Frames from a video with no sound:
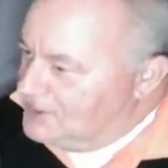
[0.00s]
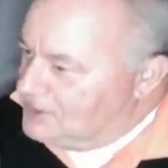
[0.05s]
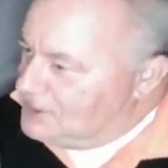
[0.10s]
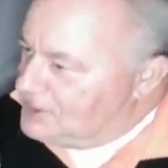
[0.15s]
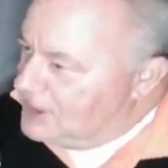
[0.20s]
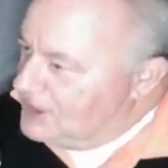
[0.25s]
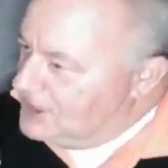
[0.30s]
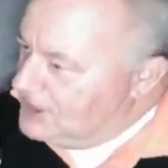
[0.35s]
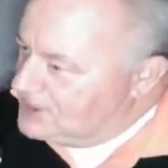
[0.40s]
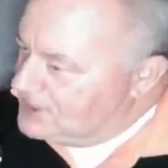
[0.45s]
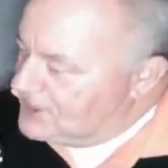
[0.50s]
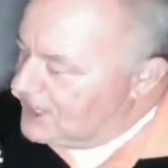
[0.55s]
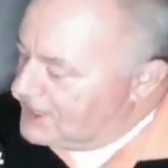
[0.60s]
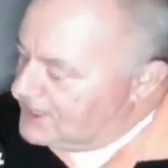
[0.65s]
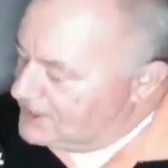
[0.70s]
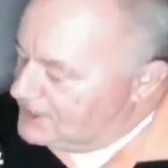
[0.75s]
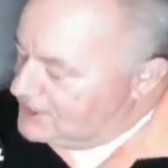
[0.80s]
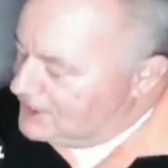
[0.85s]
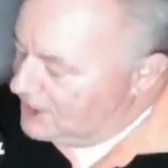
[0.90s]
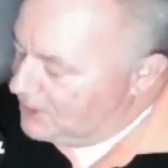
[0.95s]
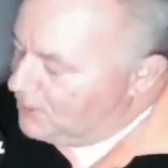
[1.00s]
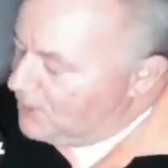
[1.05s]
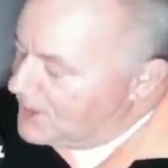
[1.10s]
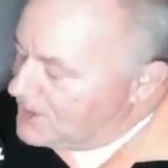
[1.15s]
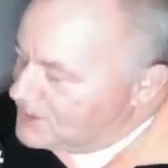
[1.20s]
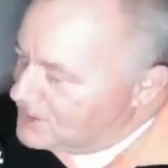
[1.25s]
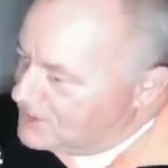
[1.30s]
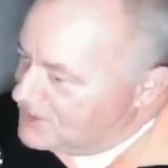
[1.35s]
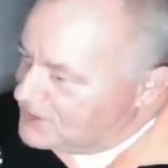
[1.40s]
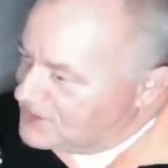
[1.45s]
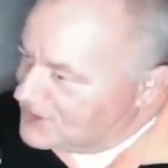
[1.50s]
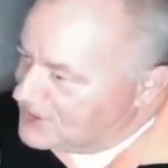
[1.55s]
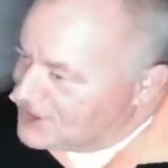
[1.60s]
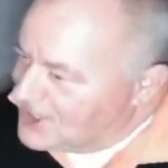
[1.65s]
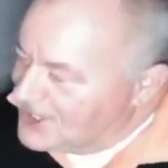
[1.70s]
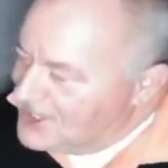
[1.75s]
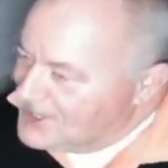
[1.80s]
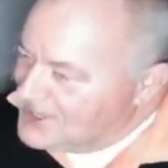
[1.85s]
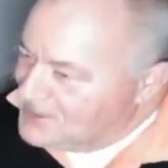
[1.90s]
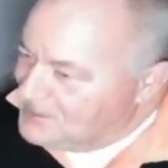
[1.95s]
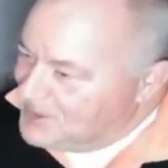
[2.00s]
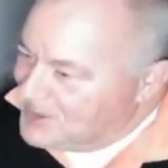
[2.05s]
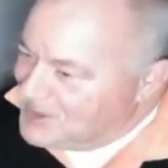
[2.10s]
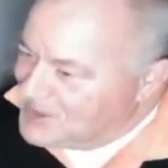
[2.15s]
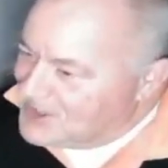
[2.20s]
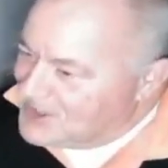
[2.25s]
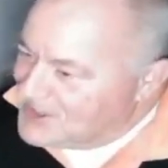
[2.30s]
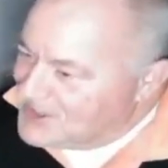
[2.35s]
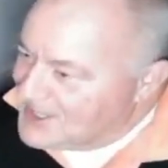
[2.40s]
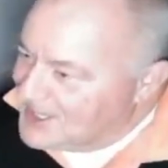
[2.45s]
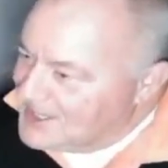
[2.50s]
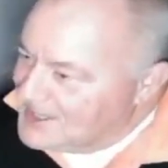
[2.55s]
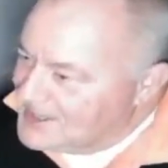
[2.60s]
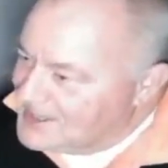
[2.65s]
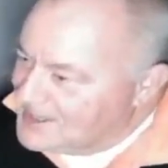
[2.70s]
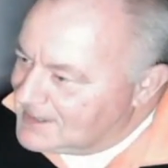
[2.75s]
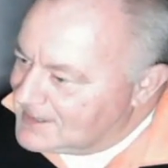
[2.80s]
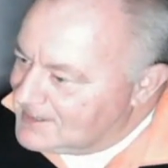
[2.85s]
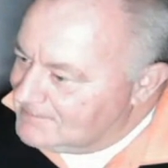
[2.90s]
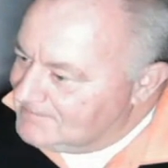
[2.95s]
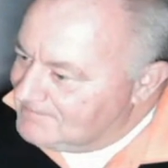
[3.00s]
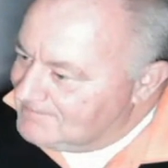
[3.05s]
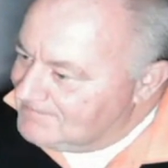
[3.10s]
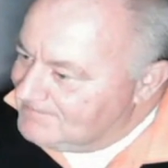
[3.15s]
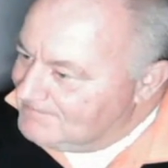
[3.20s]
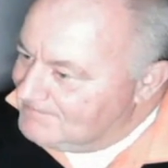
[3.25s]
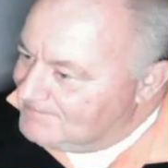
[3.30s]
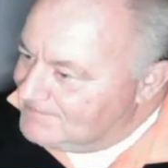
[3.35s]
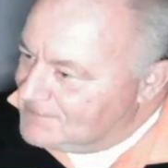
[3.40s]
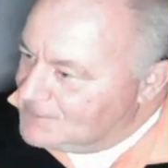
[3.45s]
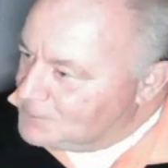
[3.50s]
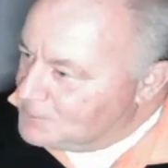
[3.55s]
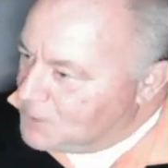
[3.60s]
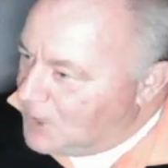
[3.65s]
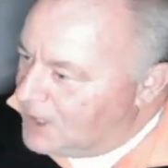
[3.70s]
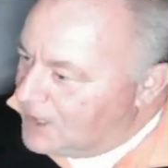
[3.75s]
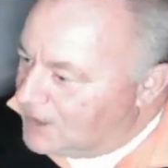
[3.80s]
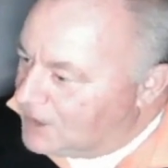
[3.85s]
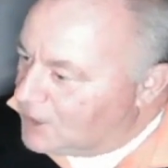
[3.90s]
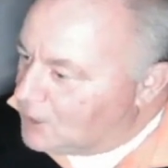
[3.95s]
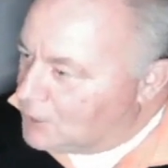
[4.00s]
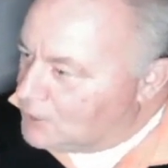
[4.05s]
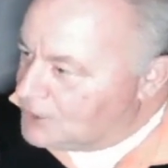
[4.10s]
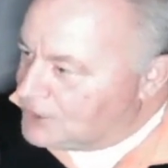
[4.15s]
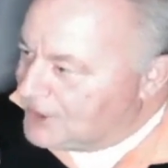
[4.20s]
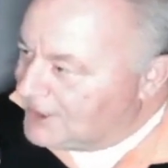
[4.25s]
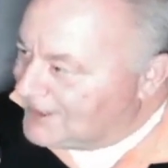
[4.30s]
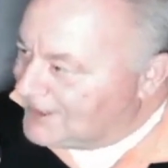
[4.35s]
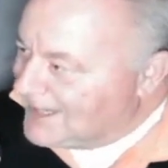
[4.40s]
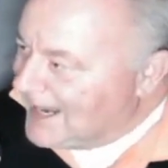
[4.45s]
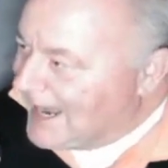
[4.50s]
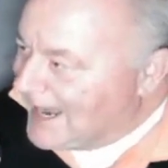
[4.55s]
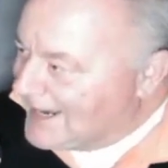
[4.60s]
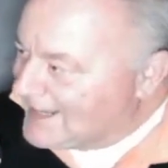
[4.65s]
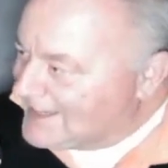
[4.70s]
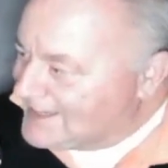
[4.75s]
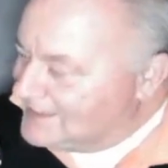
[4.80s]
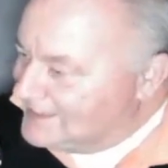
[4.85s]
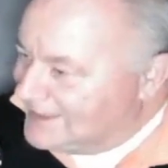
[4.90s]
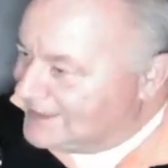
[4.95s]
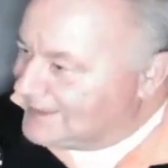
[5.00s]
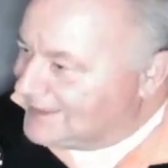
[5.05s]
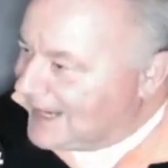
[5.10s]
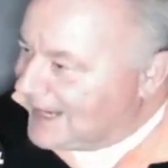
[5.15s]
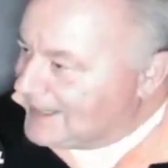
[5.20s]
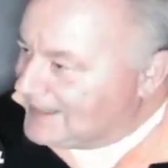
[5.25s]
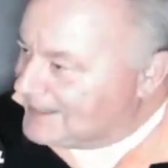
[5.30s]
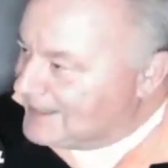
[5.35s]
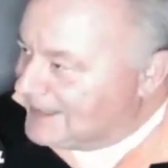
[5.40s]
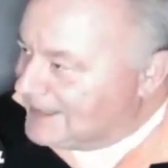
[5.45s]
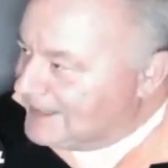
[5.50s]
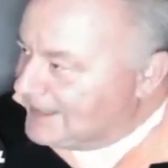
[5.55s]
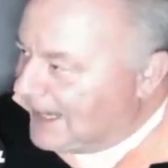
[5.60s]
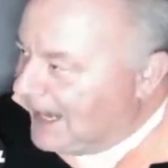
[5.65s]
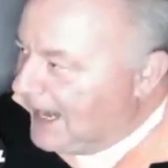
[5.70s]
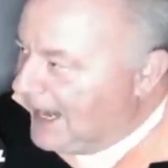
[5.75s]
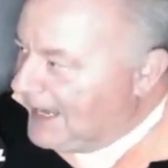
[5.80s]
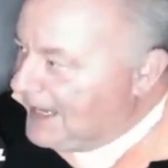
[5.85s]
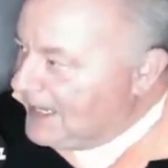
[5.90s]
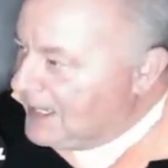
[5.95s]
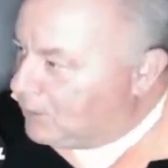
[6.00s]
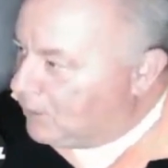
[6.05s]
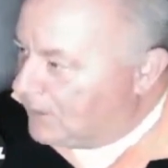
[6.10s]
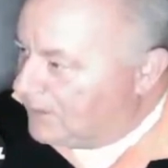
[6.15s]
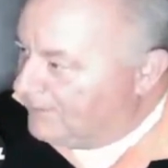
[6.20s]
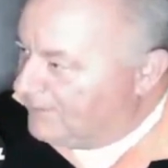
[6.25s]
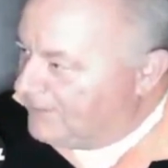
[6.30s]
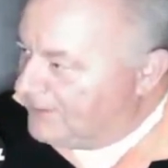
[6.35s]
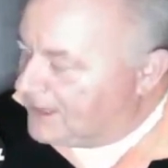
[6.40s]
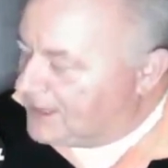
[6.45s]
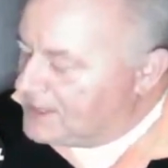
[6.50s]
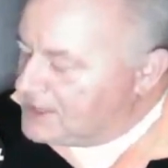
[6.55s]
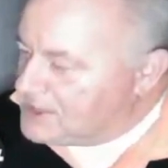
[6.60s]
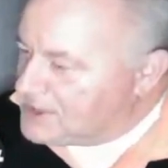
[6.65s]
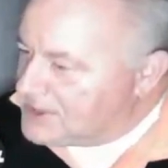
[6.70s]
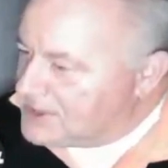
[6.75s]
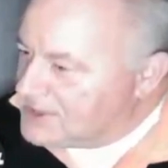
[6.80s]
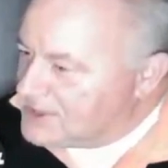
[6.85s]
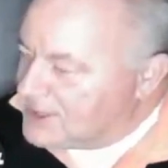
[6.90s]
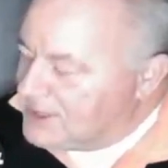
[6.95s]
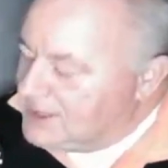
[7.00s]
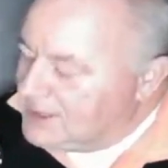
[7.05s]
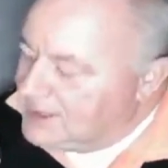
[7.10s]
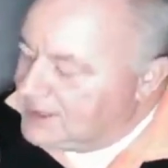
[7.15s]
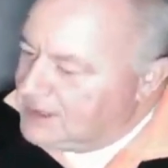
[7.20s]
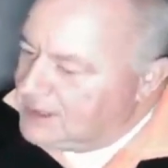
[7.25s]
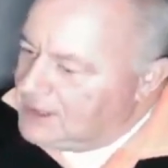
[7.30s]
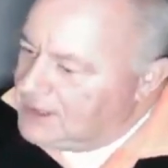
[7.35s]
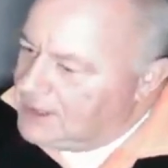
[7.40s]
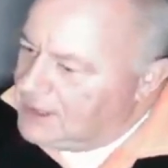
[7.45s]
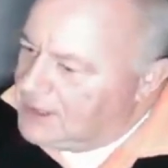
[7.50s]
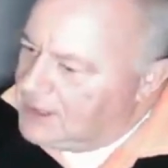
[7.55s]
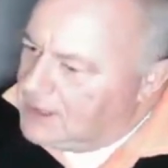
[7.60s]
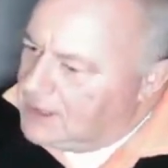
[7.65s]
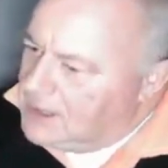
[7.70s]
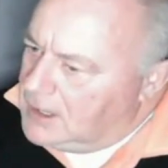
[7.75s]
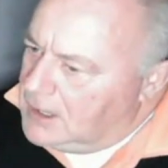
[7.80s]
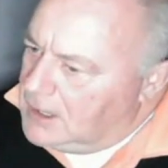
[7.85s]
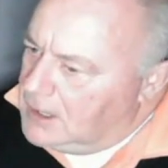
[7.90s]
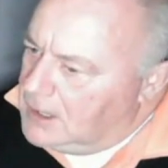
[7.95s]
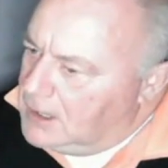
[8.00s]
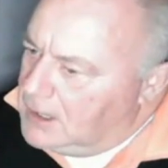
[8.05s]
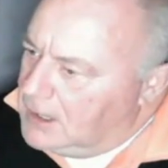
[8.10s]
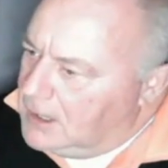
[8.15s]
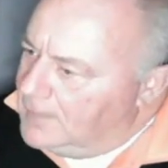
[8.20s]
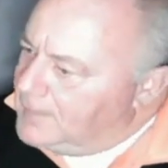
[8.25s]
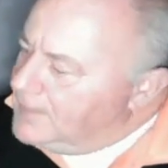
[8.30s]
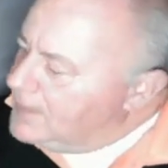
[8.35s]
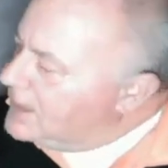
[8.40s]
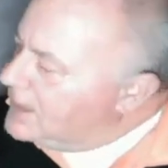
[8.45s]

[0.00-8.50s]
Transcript: she always used to say to me, she said, well, of course, your dad didn't get any qualifications. And the